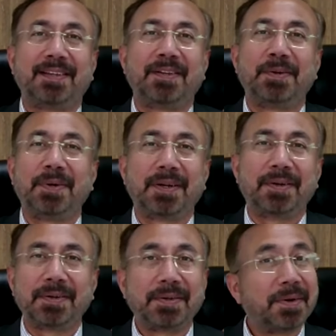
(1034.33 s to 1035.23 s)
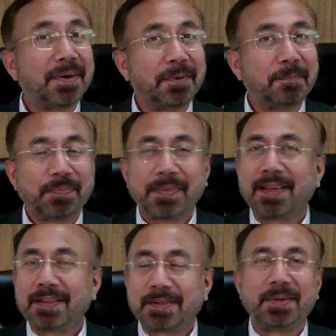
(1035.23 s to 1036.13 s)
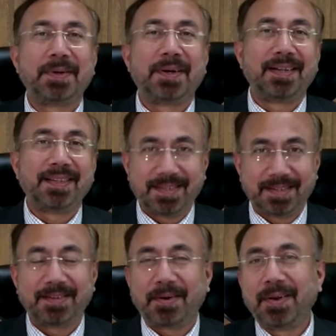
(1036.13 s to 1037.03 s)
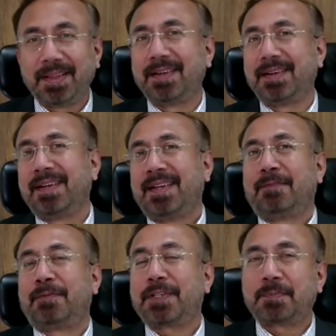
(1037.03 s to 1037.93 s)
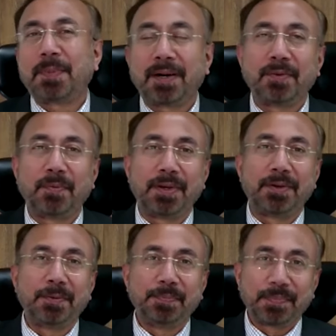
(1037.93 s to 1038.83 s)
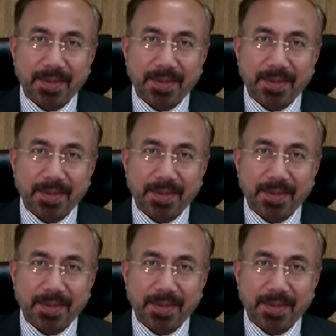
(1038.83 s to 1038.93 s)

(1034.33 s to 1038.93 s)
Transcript: You are good to go. So uh, this is all in the first part of the video.